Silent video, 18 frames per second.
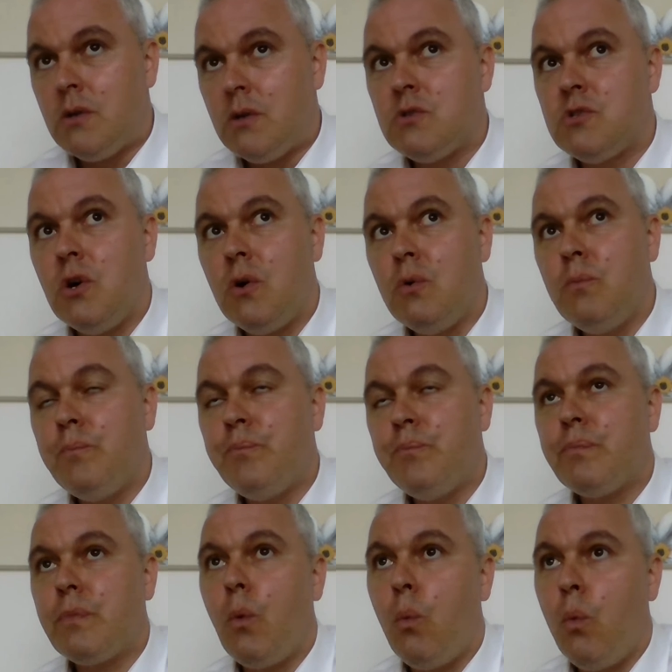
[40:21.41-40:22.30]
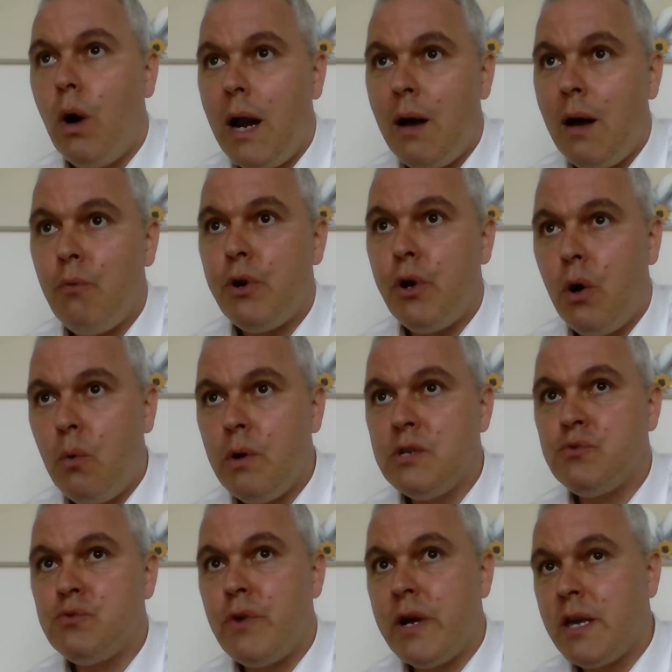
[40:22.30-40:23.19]
So what I would
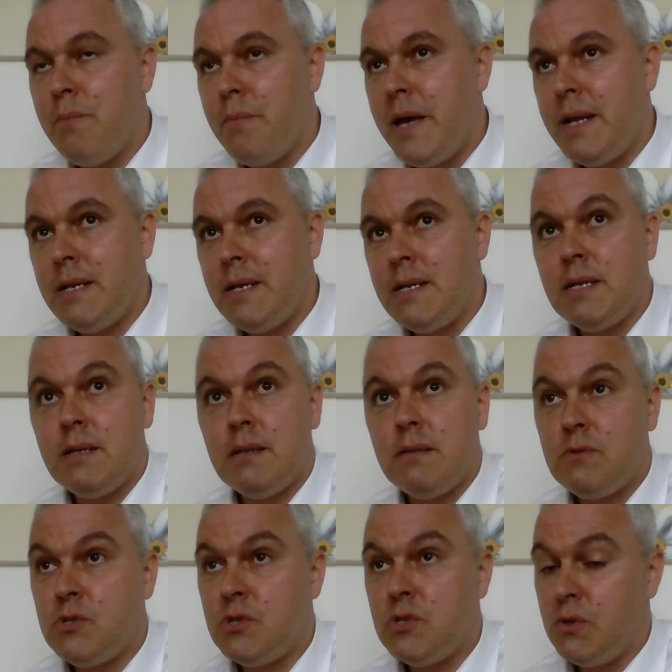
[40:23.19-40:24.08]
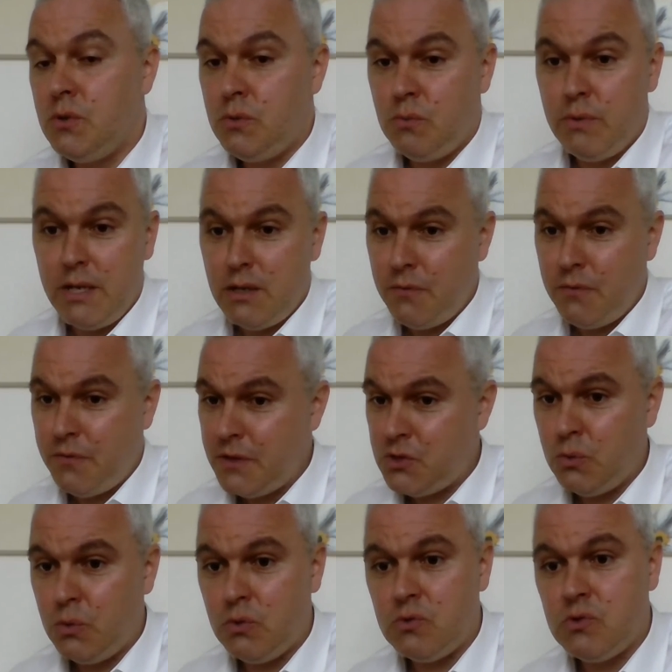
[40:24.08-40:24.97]
always recommend to
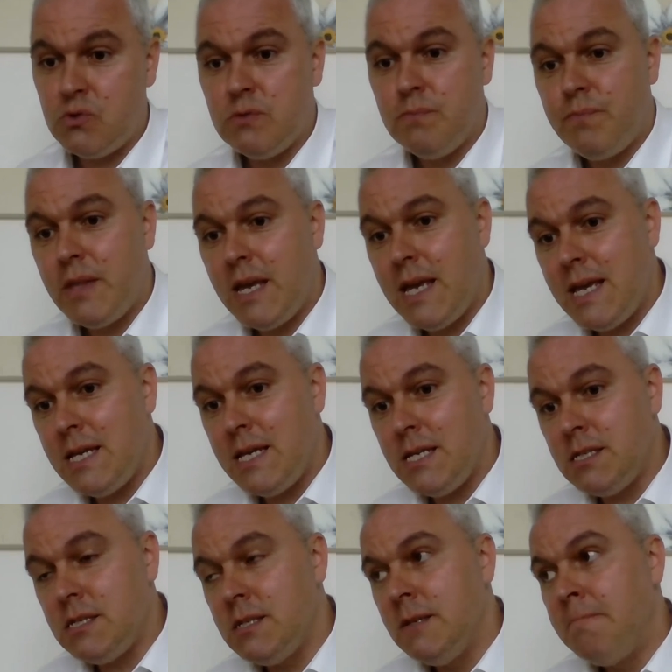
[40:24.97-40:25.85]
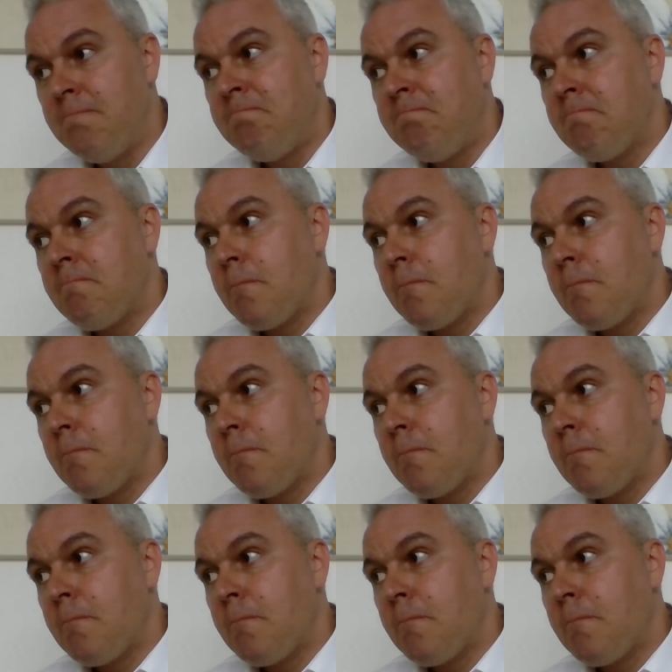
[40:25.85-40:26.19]
individuals is